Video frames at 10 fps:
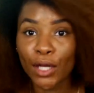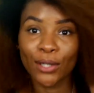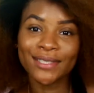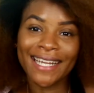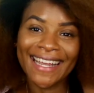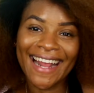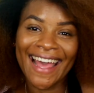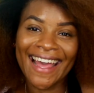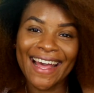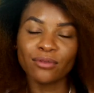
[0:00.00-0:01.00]
go check it
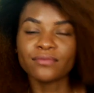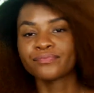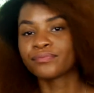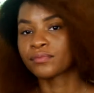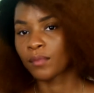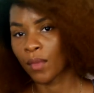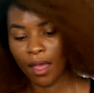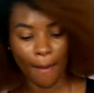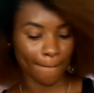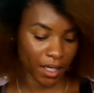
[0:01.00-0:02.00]
out.
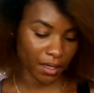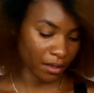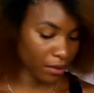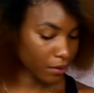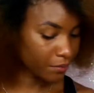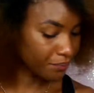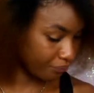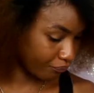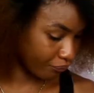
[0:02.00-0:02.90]
But um